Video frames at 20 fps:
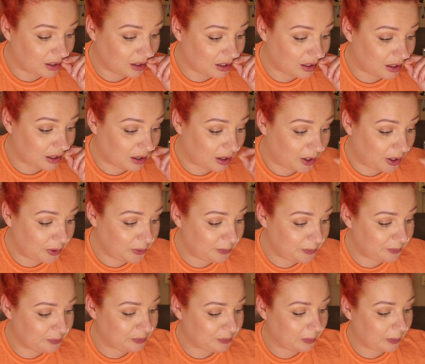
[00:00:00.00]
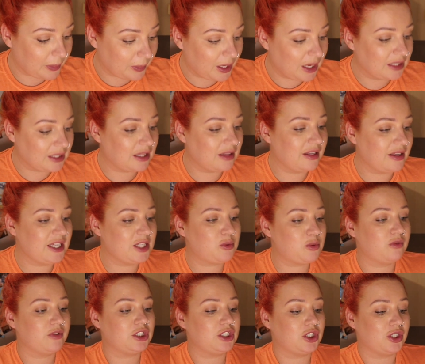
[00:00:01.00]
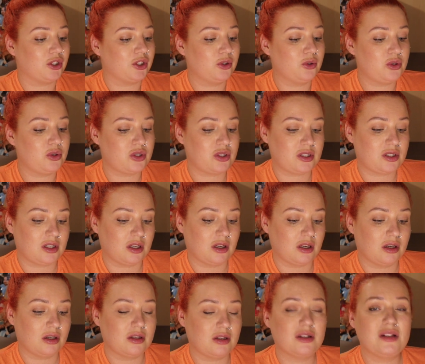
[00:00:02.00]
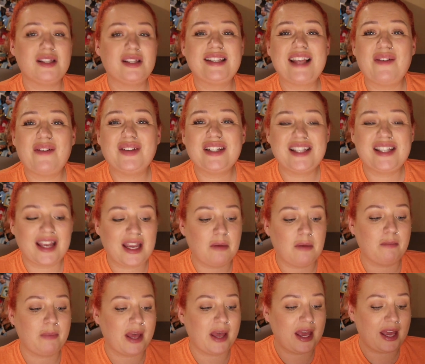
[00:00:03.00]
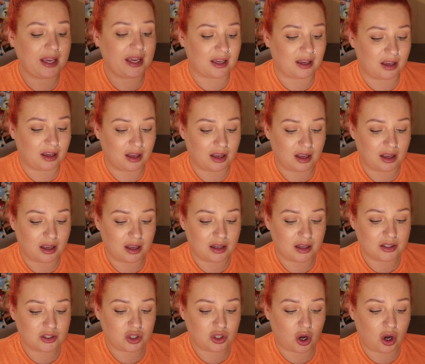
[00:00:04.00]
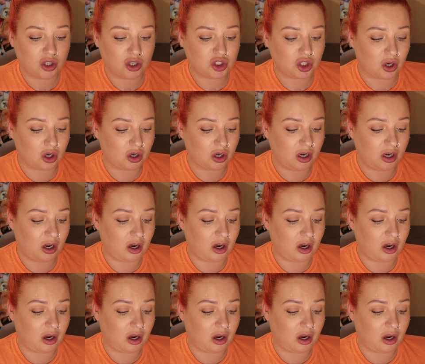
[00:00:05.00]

you know. And then these were reduced. 17p. Dark chocolate